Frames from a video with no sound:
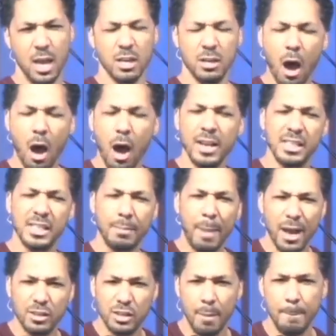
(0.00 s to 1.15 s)
God is
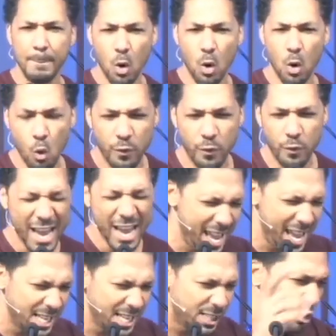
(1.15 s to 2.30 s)
about to move.
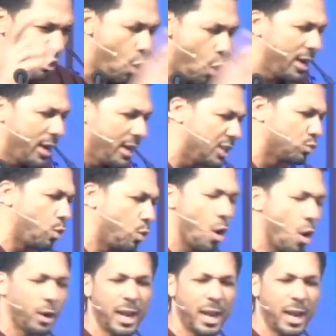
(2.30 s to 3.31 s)
He is doing his work,